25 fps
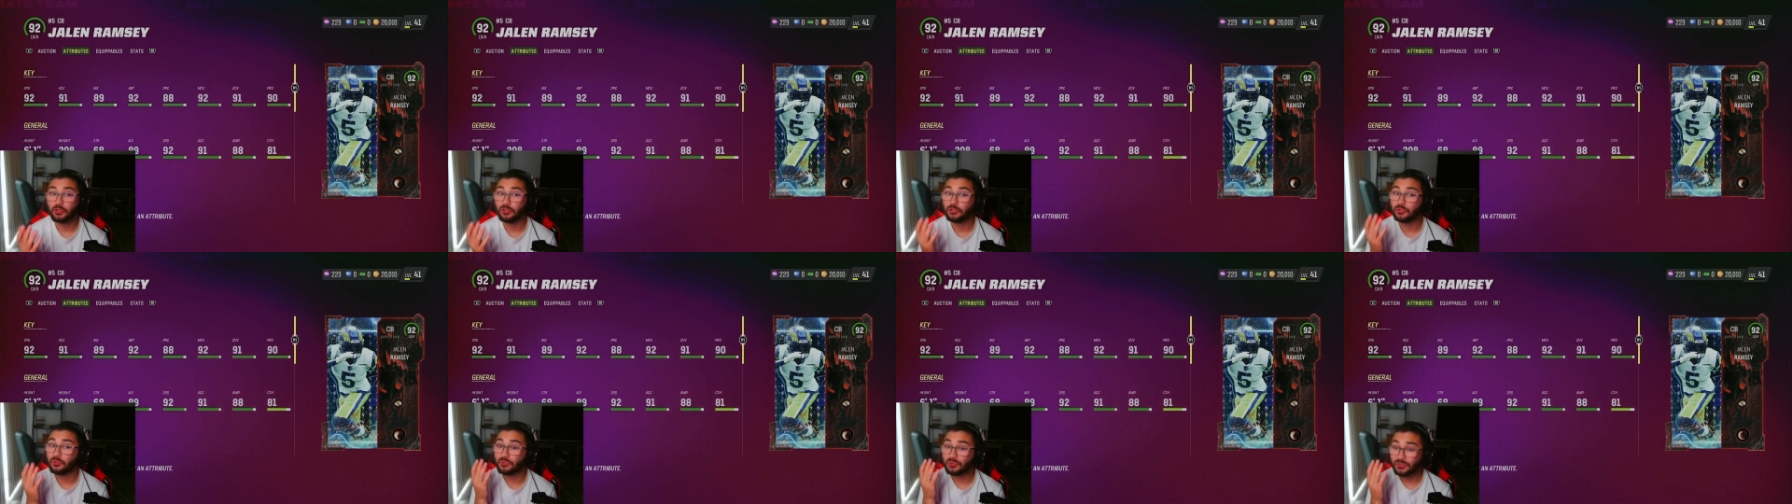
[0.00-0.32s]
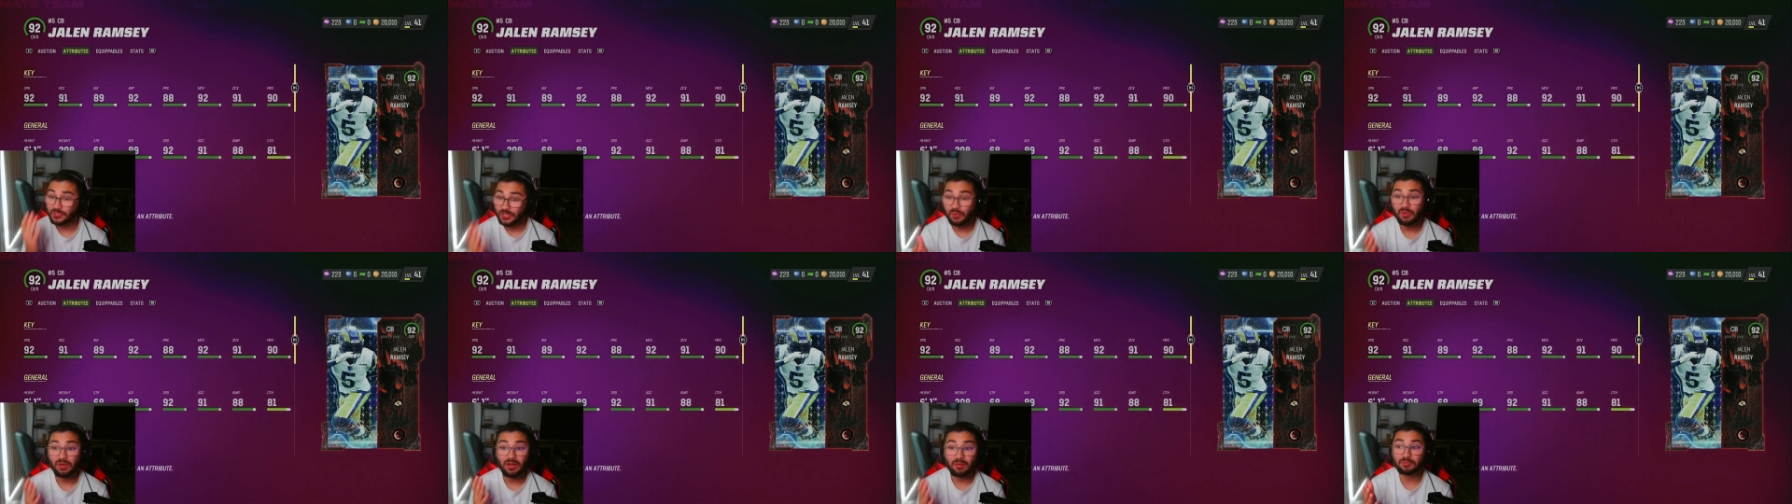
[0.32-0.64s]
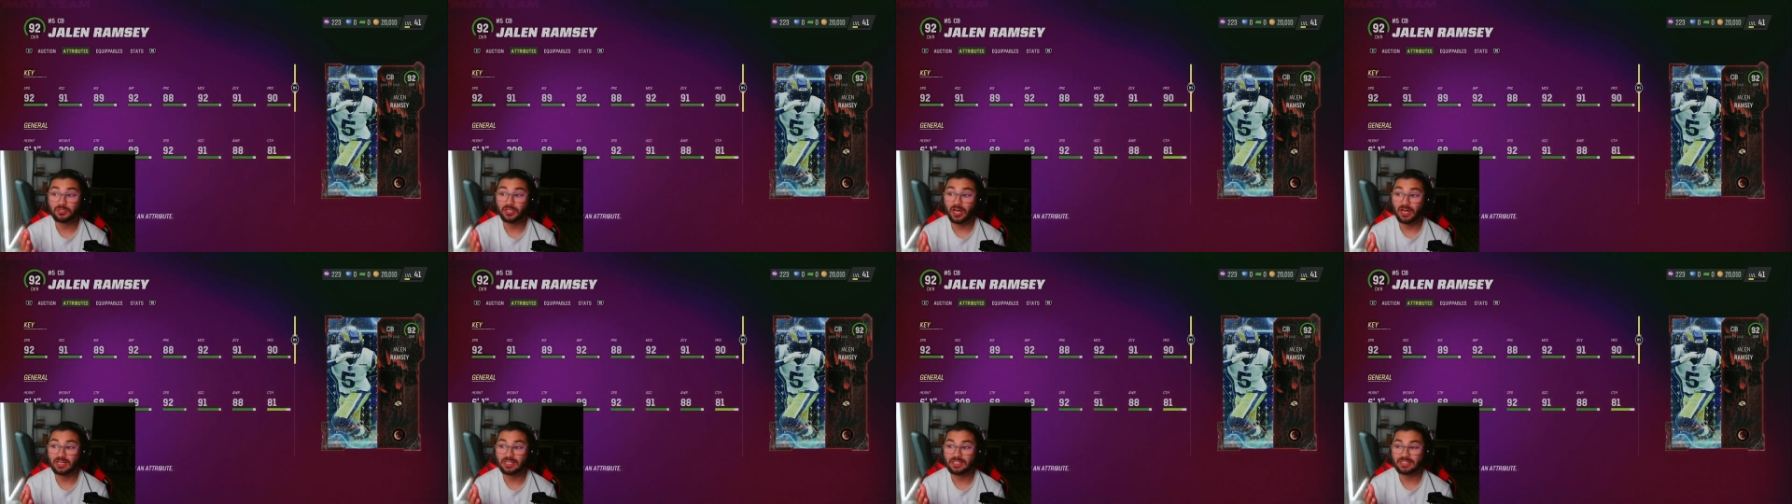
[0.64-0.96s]
You see what I'm
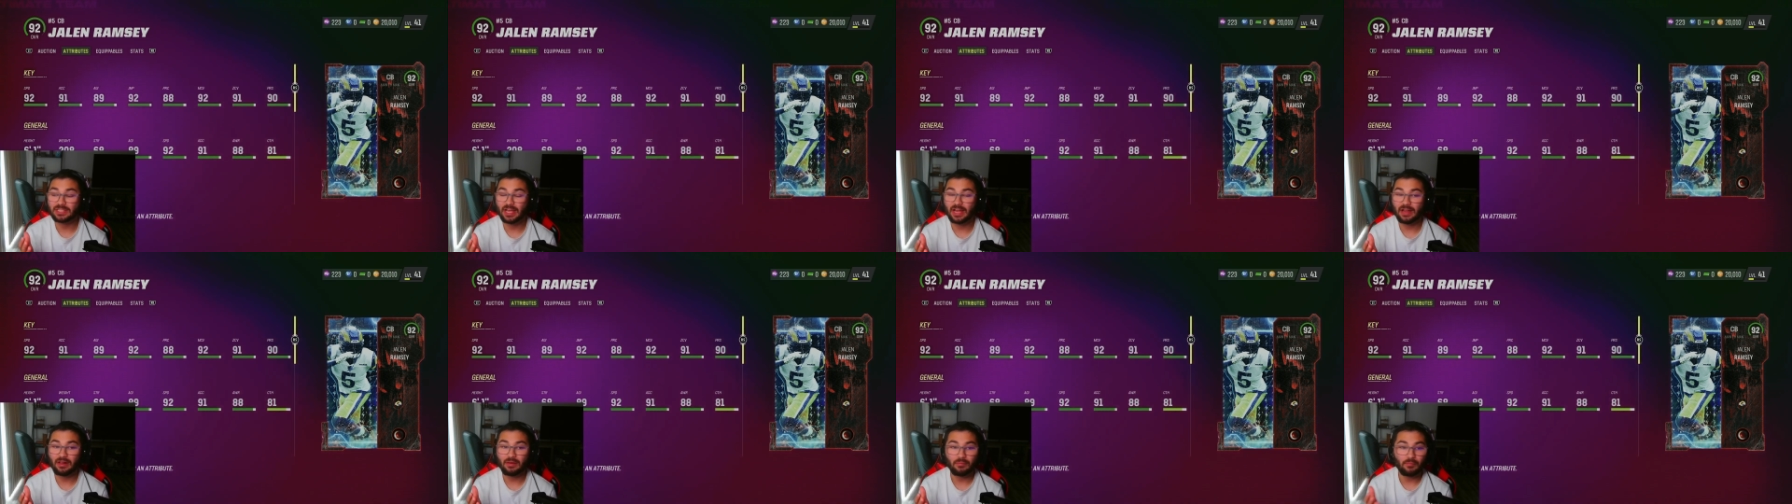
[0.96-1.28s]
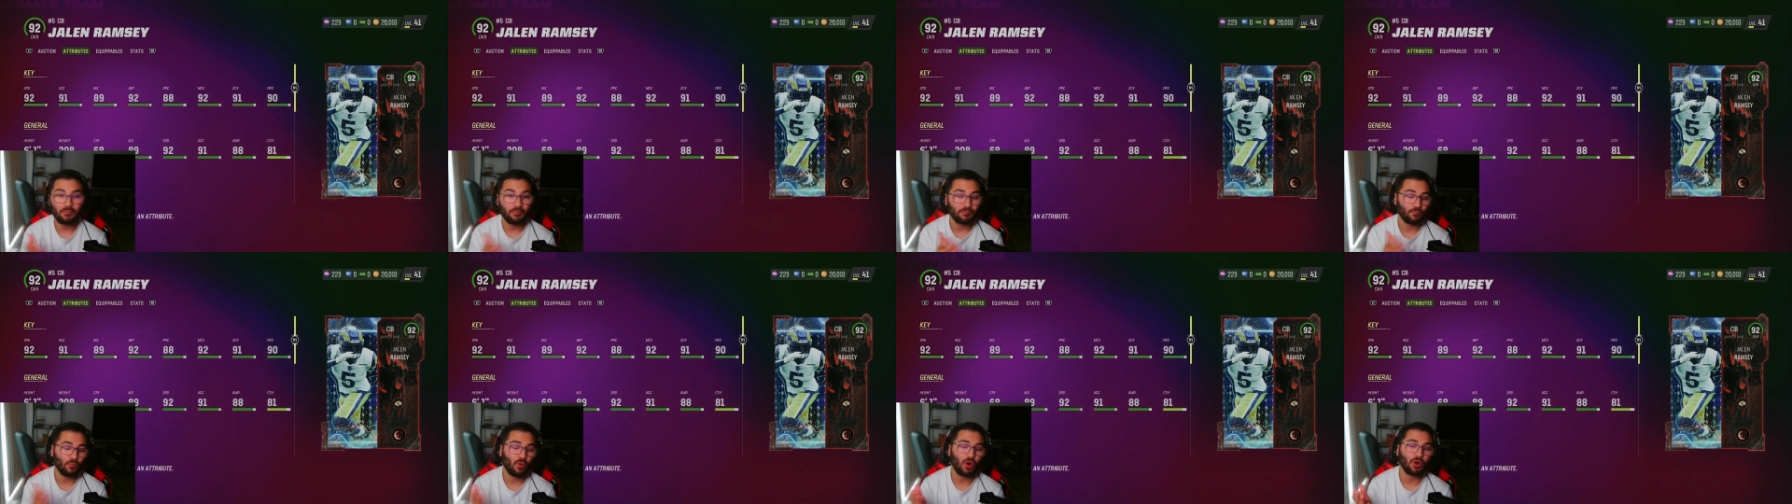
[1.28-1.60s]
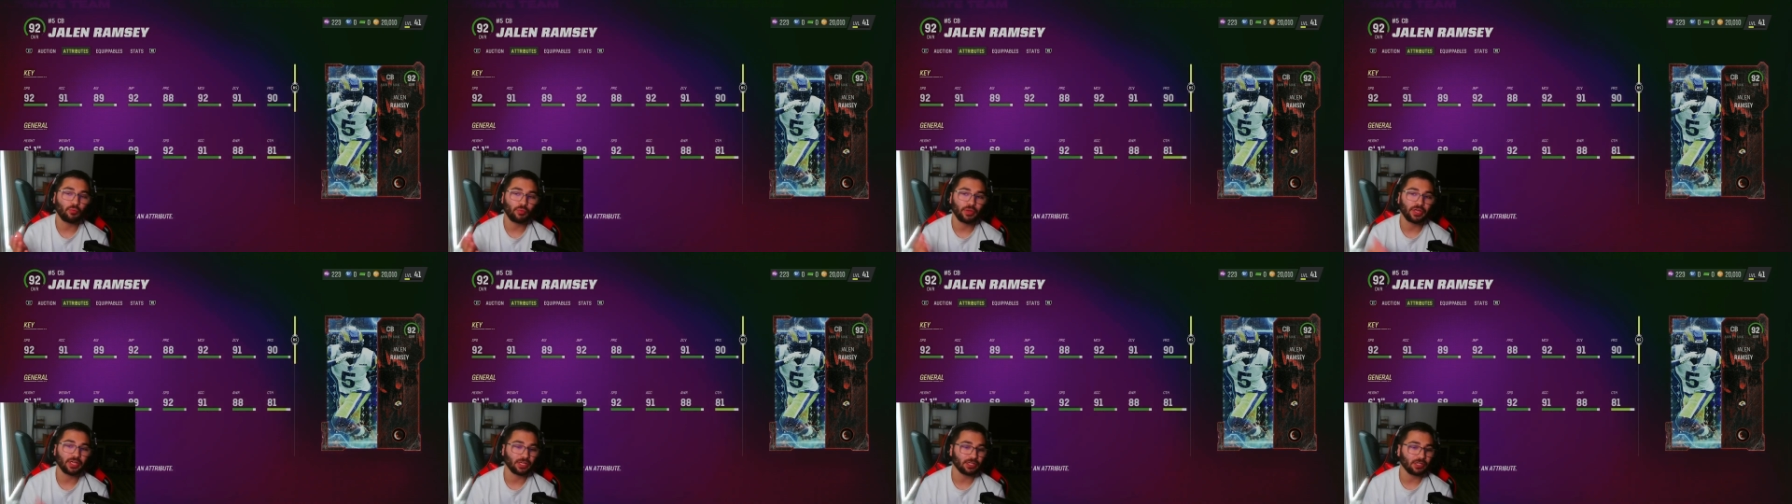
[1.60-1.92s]
trying to say?
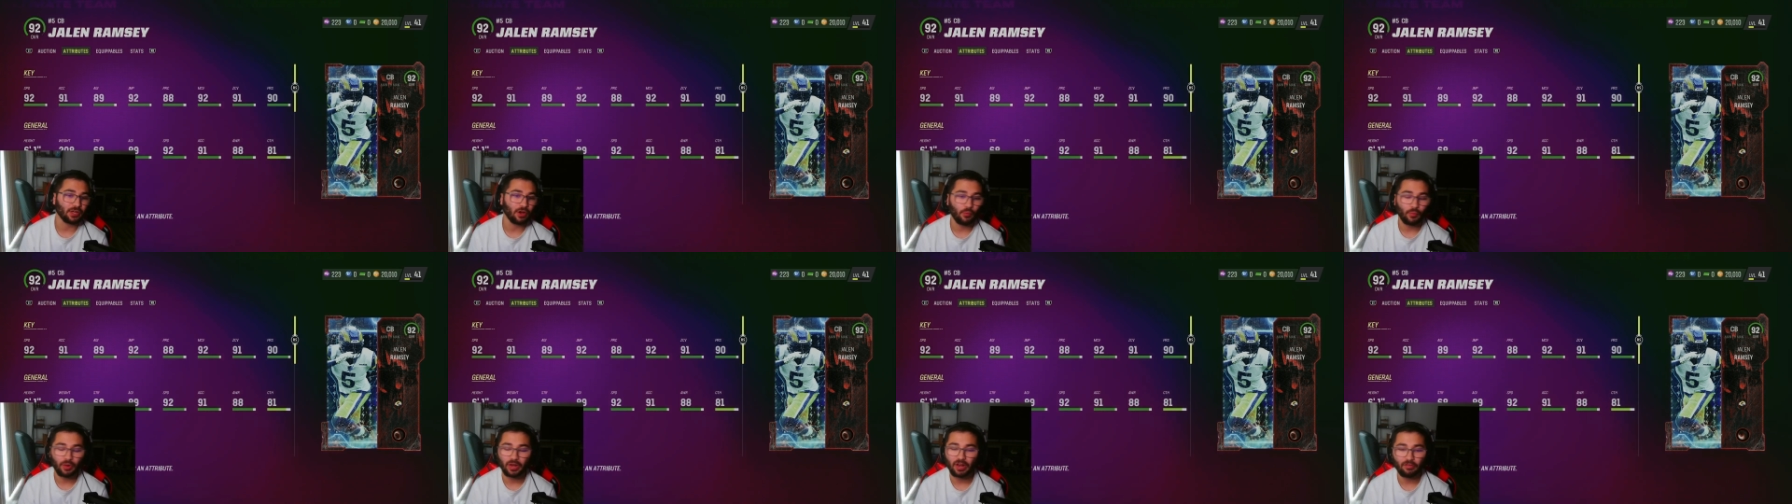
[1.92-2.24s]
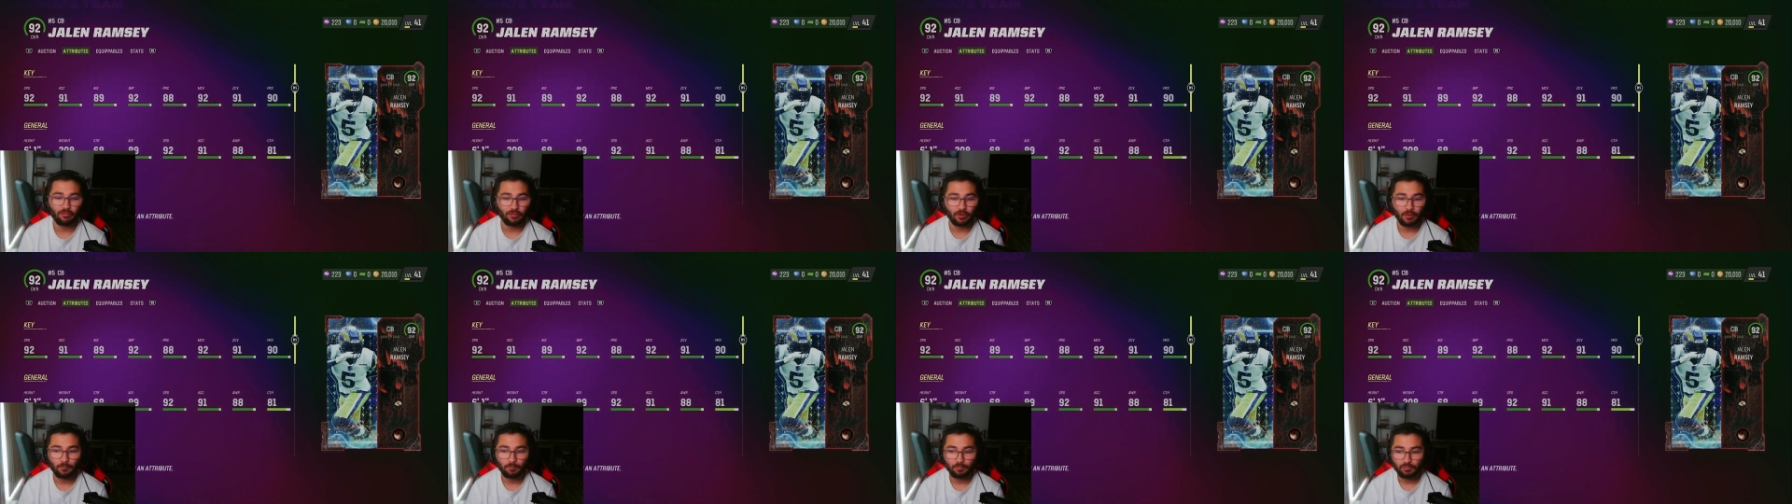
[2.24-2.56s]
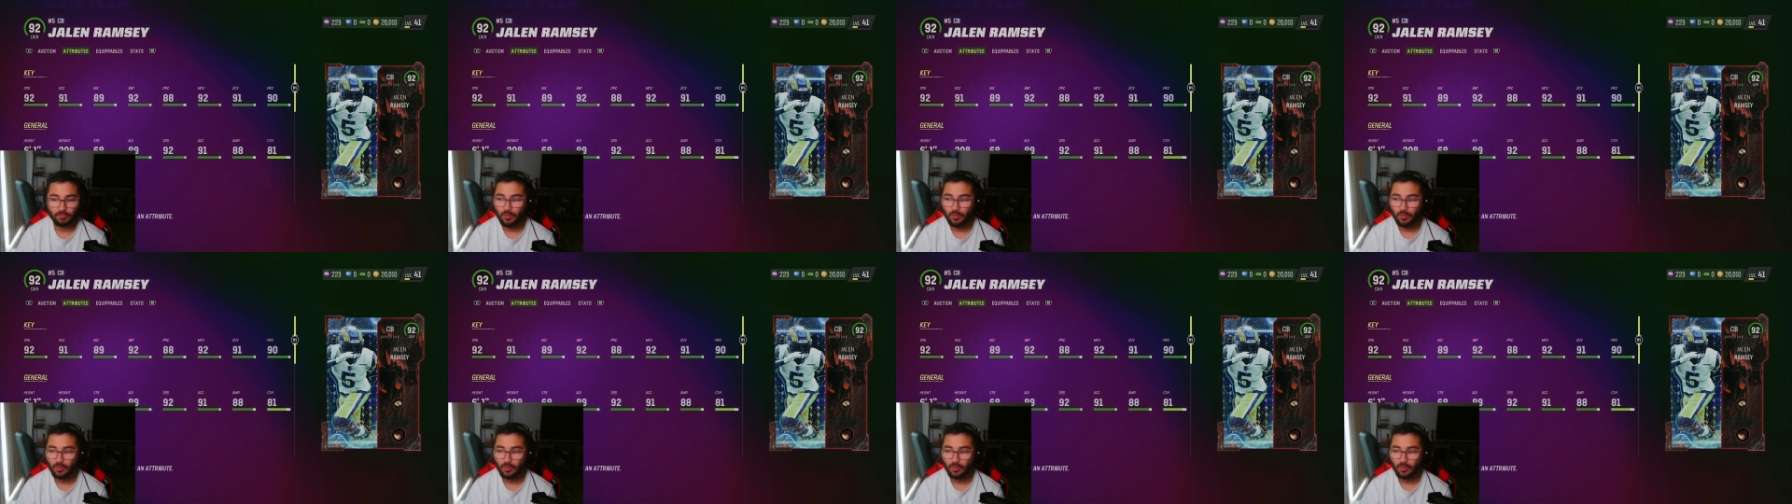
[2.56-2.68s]
One week ago, whatever.